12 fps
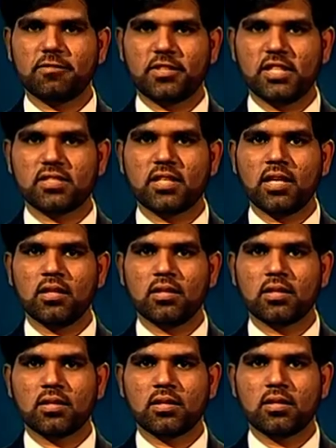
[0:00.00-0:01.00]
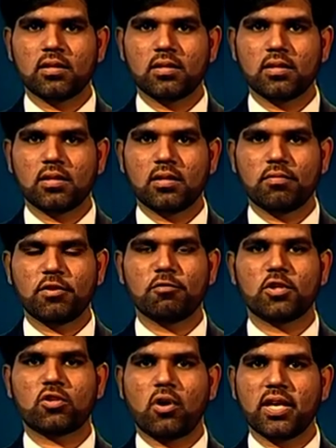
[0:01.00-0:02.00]
reasoning, we
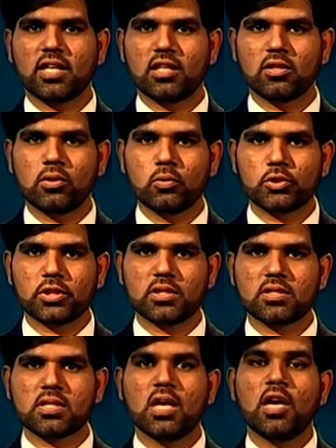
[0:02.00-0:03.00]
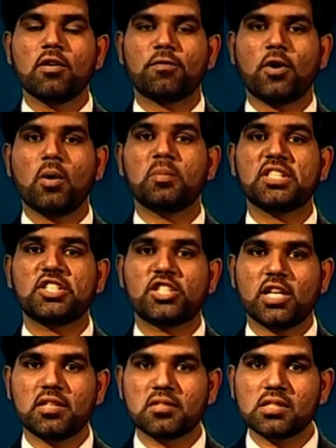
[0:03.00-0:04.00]
were drawing conclusions from
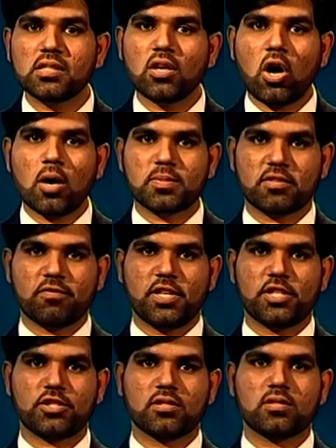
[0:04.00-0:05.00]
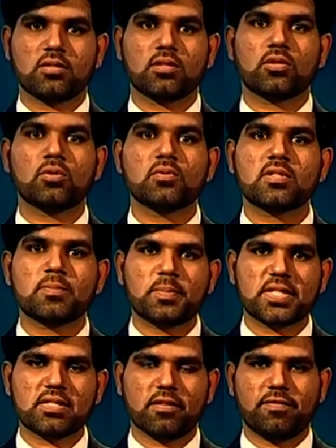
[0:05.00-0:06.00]
general observations to
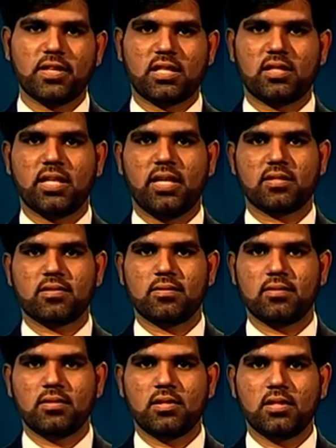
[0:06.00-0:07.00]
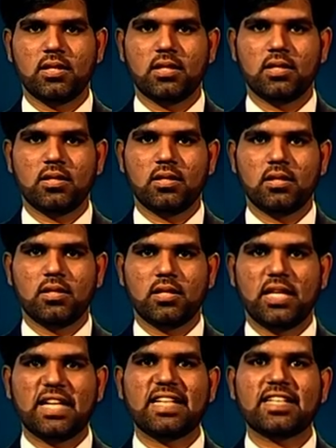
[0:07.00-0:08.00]
specific things.
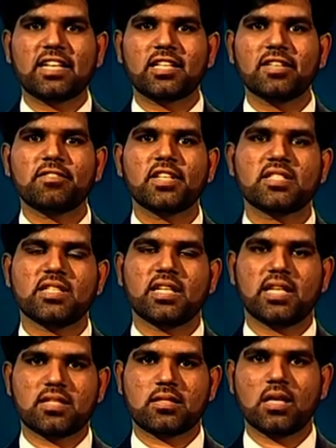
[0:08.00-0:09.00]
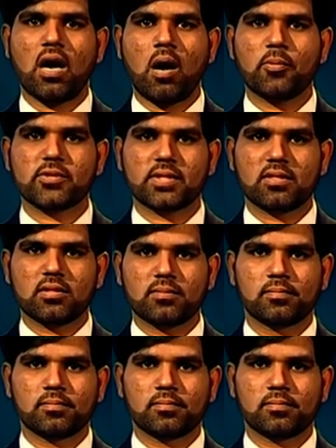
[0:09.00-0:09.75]
Inductive reasoning is the opposite.